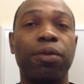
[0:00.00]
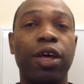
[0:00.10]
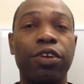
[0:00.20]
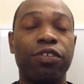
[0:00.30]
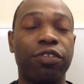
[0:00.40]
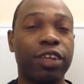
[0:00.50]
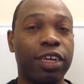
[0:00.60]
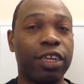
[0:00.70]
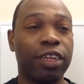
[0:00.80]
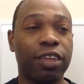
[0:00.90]

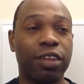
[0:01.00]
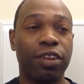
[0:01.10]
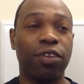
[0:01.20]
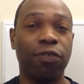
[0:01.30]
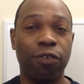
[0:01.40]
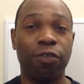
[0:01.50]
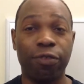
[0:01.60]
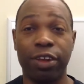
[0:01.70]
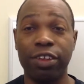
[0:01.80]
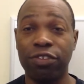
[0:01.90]
understand the fourth
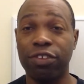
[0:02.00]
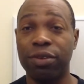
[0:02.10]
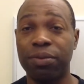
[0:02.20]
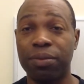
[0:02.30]
retention